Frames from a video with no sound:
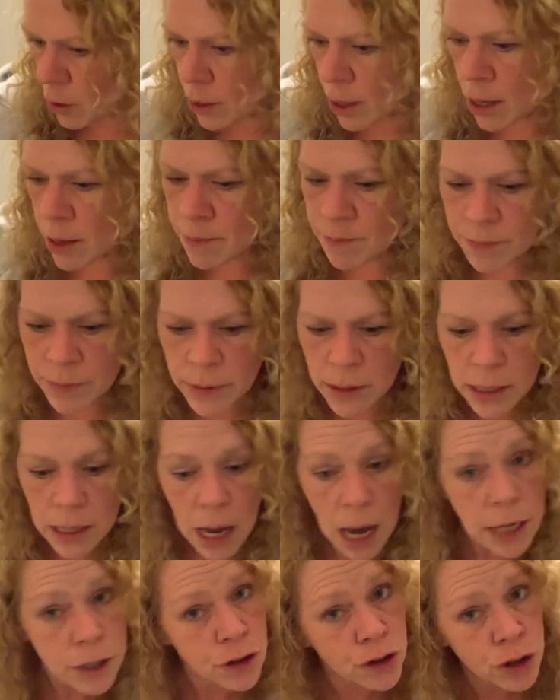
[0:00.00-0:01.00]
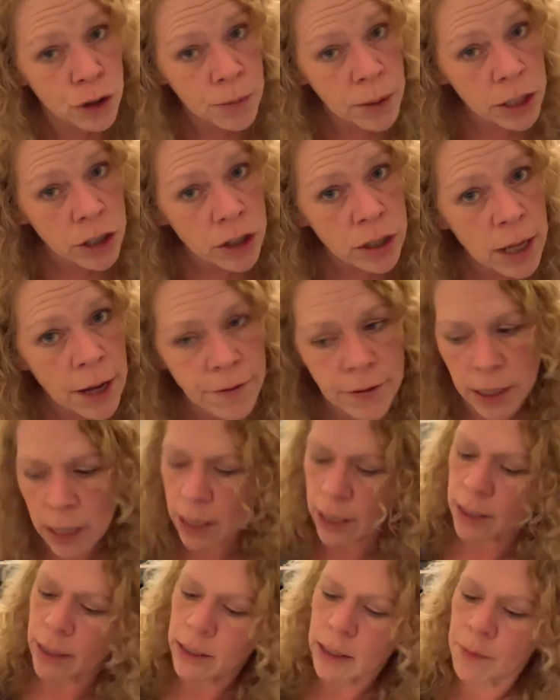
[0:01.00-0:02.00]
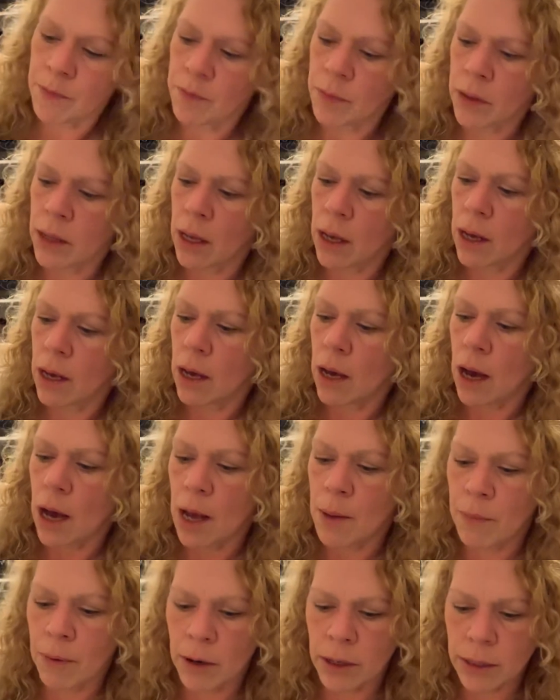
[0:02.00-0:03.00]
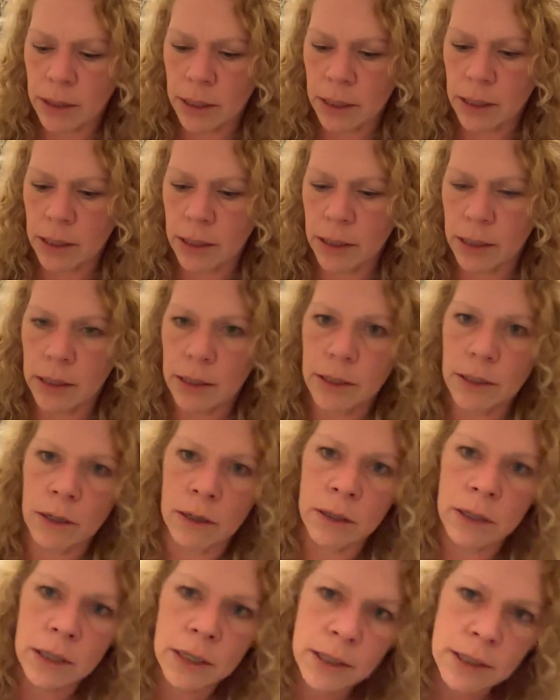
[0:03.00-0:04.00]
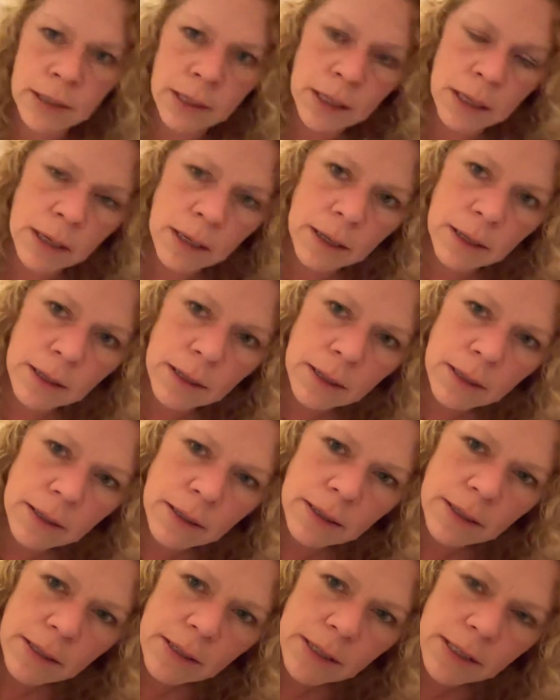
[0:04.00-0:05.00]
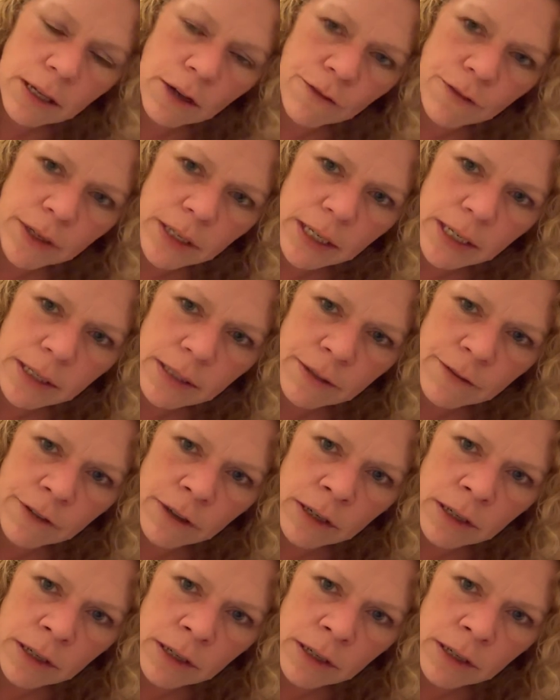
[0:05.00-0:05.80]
okay, not too much left, guys. I bought these hooks self-adhesive